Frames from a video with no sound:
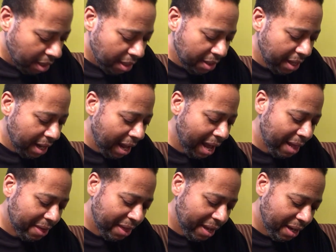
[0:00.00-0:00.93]
that I
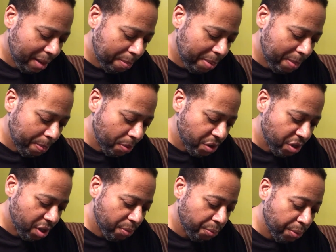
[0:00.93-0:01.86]
think people
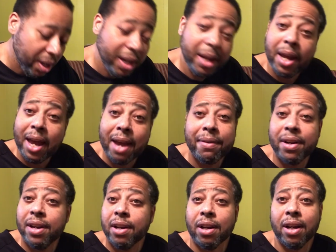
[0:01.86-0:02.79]
should really have in
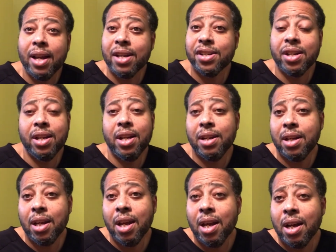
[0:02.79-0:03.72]
their collection, and
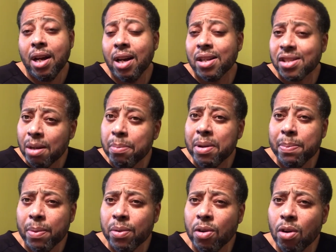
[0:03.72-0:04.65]
uh, some
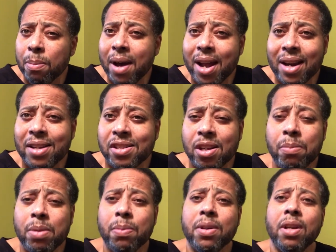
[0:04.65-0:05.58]
people know about it and some
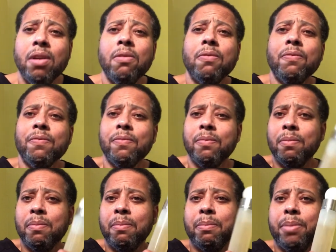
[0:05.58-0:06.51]
people don't.
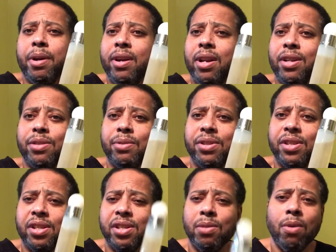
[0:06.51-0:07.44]
Perry Ellis
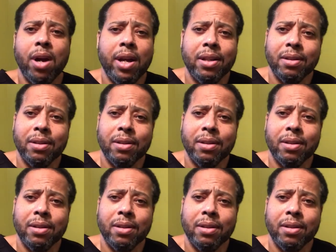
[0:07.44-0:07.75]
360 White.